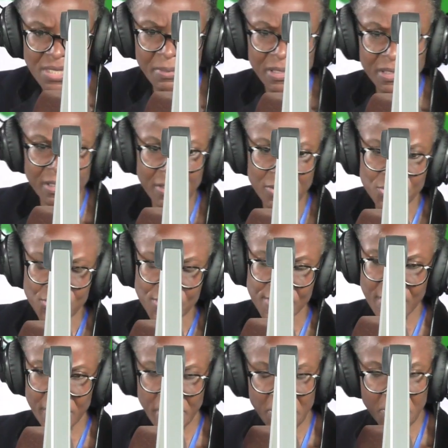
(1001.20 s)
other
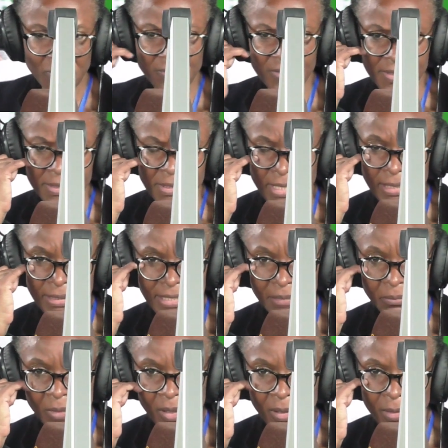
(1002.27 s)
countries, I remember visiting
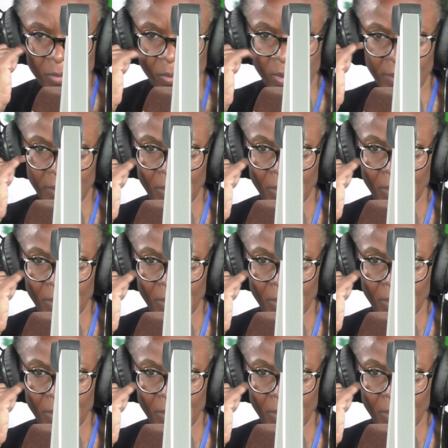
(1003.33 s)
Denmark on